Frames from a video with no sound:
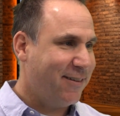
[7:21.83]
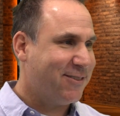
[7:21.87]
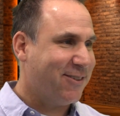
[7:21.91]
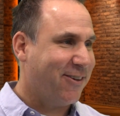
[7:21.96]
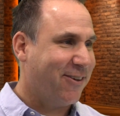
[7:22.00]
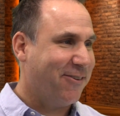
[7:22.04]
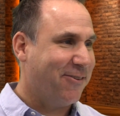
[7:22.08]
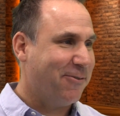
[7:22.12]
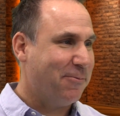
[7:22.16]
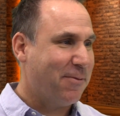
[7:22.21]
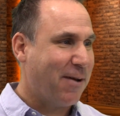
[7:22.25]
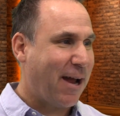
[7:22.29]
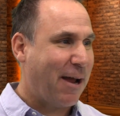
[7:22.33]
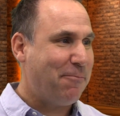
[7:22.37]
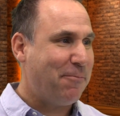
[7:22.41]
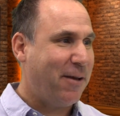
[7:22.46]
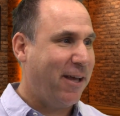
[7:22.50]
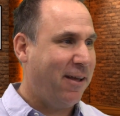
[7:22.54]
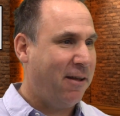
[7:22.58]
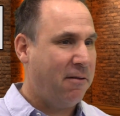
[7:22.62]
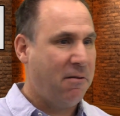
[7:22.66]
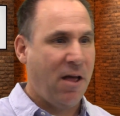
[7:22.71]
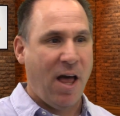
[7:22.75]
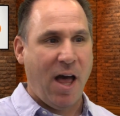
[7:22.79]
So it might
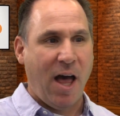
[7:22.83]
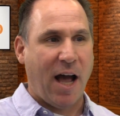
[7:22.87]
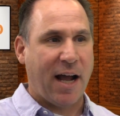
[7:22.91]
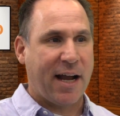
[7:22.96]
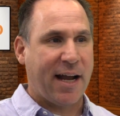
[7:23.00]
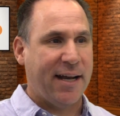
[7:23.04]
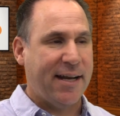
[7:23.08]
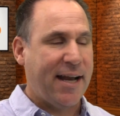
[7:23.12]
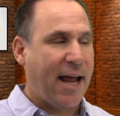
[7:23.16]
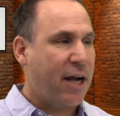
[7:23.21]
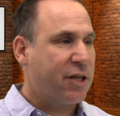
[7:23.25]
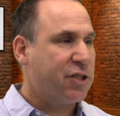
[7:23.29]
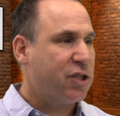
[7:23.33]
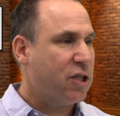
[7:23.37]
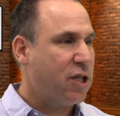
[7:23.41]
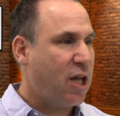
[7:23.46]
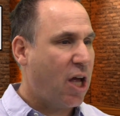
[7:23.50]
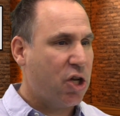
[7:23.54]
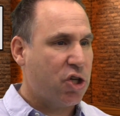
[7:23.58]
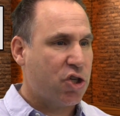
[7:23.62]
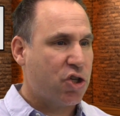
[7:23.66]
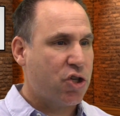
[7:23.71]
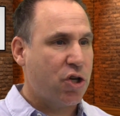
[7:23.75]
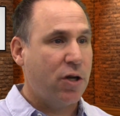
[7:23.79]
be a connection
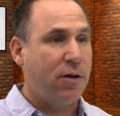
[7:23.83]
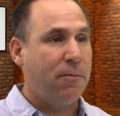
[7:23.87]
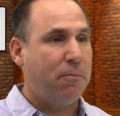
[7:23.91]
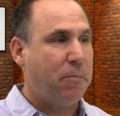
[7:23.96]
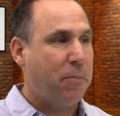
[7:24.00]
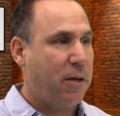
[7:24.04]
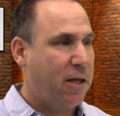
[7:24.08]
that shouldn't